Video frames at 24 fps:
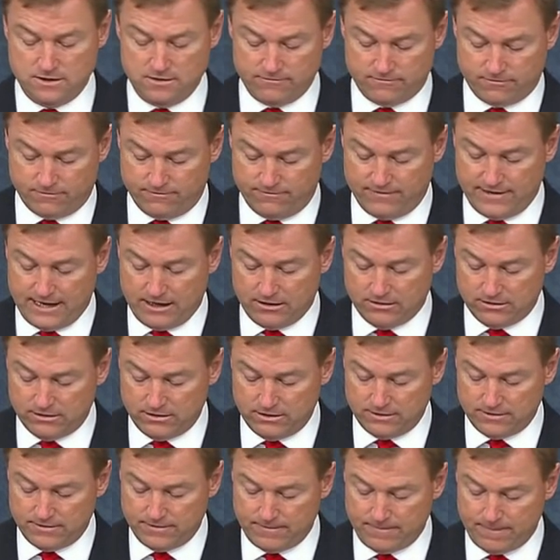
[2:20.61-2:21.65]
for valor,
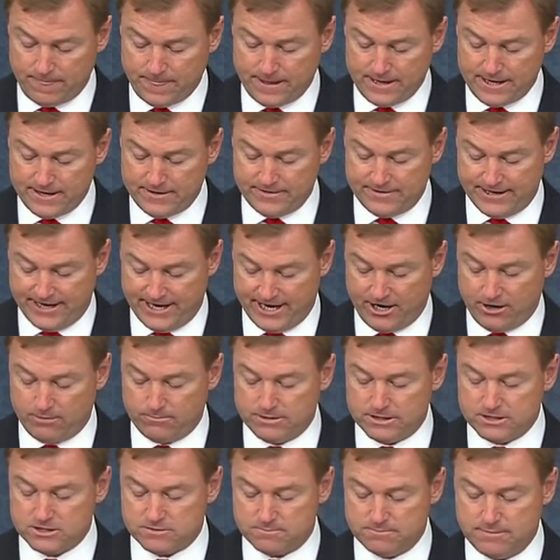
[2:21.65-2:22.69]
the
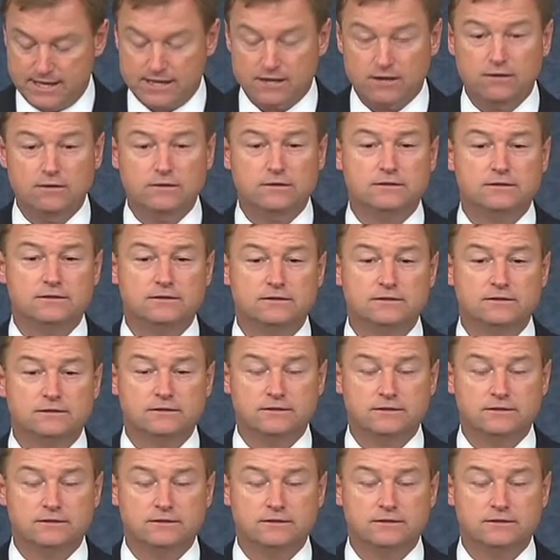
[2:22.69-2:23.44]
Airman's Medal,